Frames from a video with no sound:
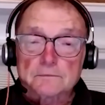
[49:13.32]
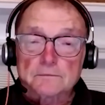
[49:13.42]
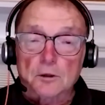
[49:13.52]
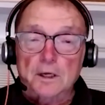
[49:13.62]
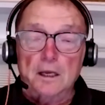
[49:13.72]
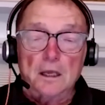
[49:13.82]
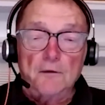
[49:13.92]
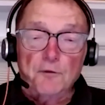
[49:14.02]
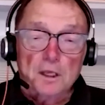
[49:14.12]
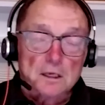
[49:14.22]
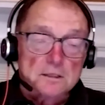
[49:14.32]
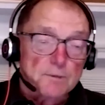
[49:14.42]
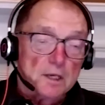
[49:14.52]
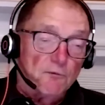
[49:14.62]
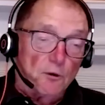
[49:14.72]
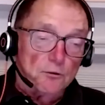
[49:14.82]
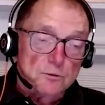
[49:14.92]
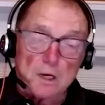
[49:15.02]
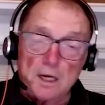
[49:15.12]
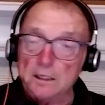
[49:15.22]
Okay, if he gives me a
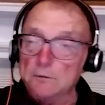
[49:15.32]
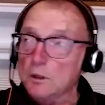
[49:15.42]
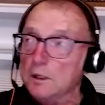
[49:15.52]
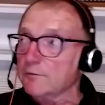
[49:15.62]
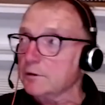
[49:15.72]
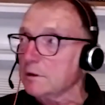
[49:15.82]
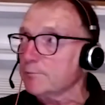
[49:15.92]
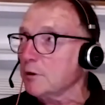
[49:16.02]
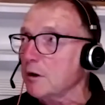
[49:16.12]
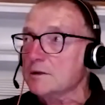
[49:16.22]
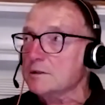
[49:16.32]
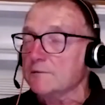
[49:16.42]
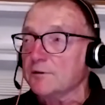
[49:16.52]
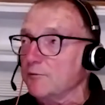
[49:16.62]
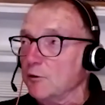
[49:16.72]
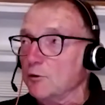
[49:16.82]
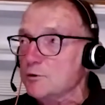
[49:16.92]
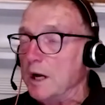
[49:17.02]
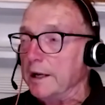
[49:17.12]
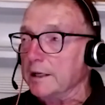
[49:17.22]
Volkswagen, whatever the cost of a
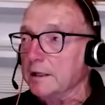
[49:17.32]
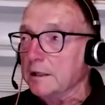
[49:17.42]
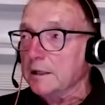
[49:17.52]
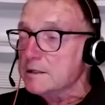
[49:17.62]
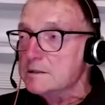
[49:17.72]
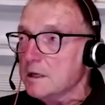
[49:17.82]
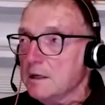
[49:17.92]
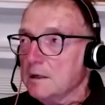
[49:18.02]
Volkswagen is,